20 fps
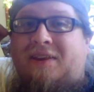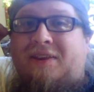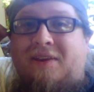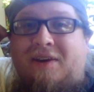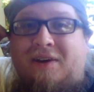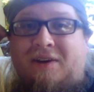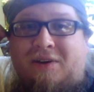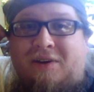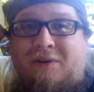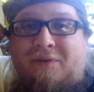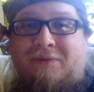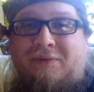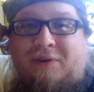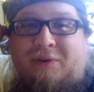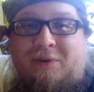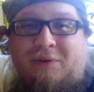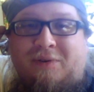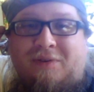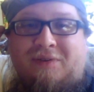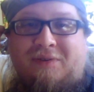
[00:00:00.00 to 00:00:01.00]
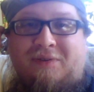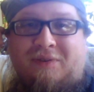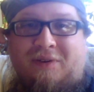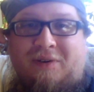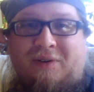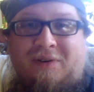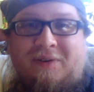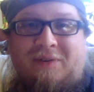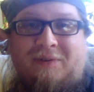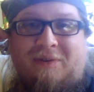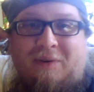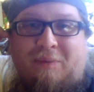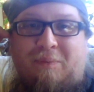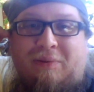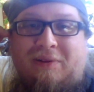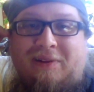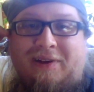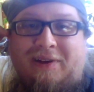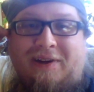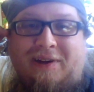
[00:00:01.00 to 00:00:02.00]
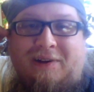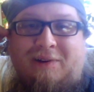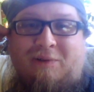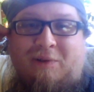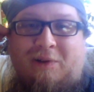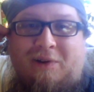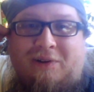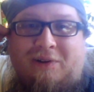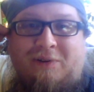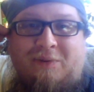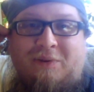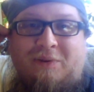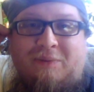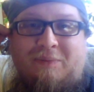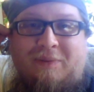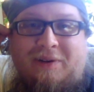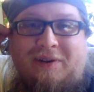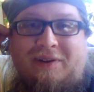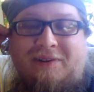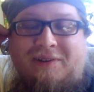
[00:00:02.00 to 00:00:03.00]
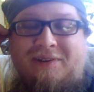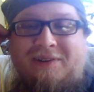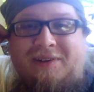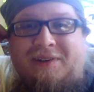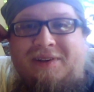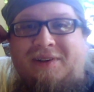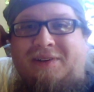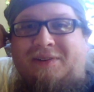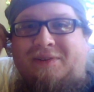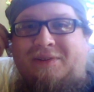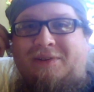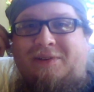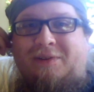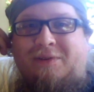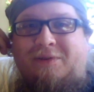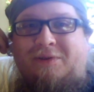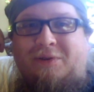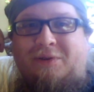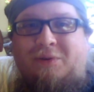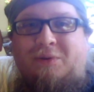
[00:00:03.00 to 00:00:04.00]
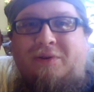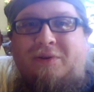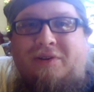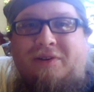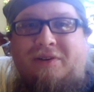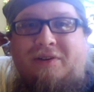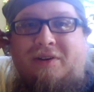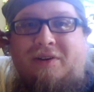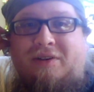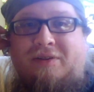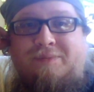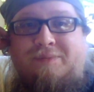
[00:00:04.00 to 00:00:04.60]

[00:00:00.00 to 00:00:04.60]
thank you folks for playing along with my little joke, and